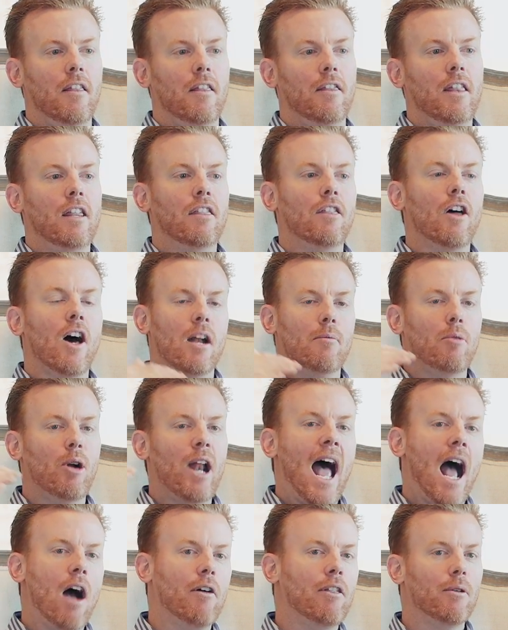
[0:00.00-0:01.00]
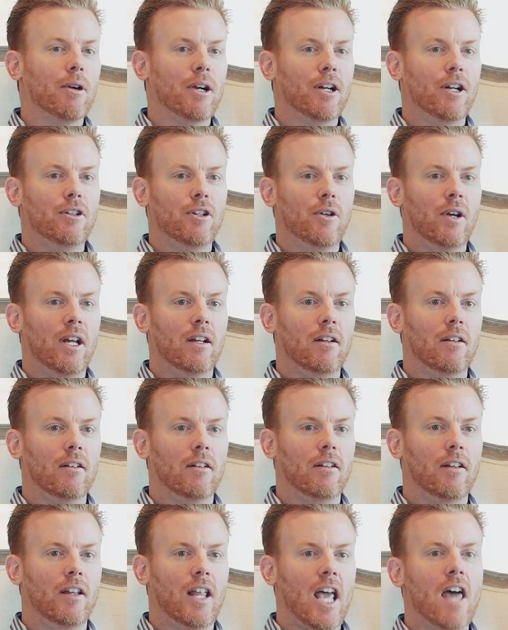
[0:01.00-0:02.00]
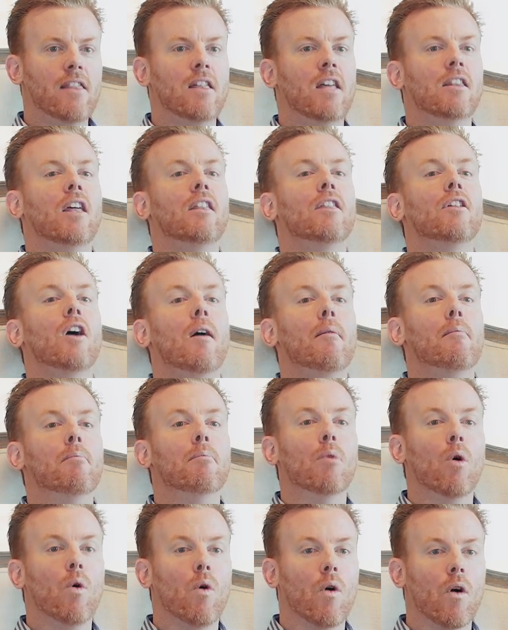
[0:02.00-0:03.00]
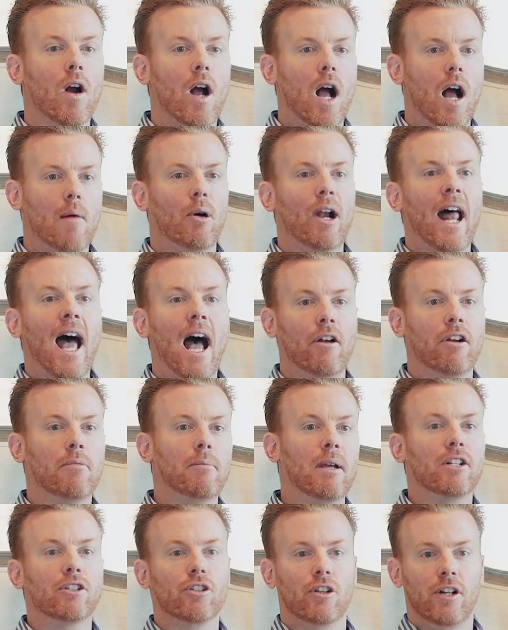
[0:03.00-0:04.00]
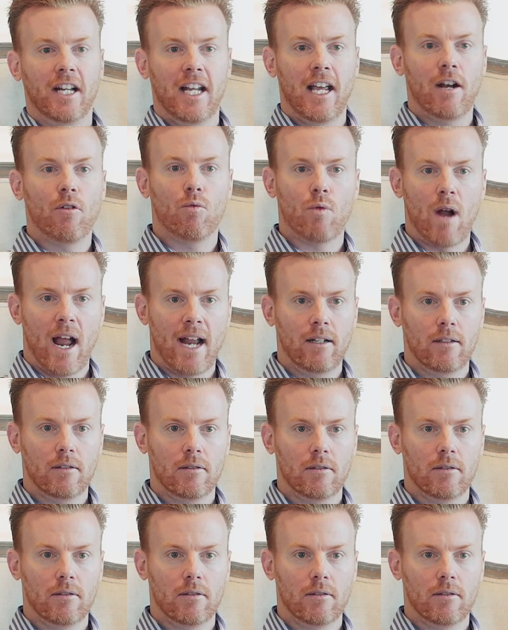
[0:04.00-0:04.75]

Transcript: They thought about how they were going to do it, and then they thought more about how to make sure to get it right.